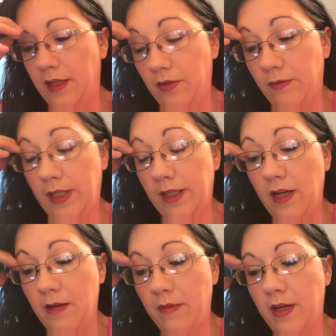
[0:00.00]
you know, when I
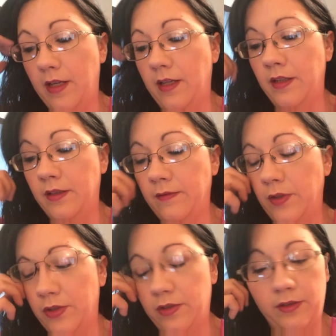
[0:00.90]
got my
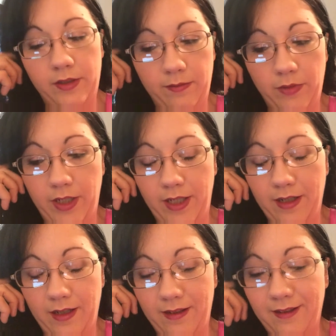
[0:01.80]
devotional this morning, I